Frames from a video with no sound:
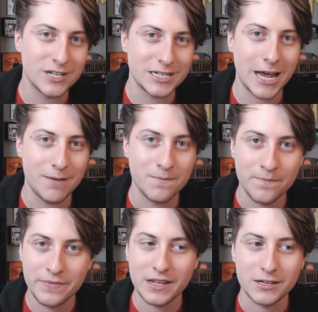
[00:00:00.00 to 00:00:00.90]
first step
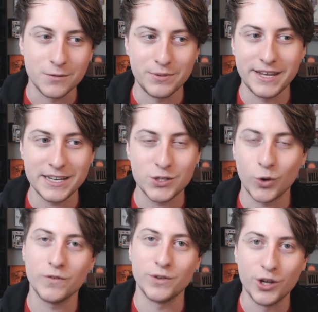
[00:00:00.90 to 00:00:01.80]
to being
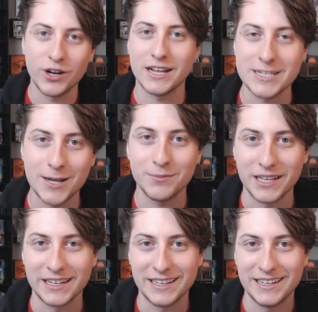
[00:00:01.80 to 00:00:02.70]
sort of good at
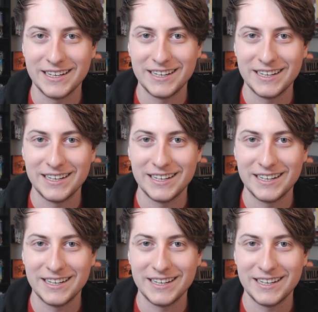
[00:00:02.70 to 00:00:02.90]
something.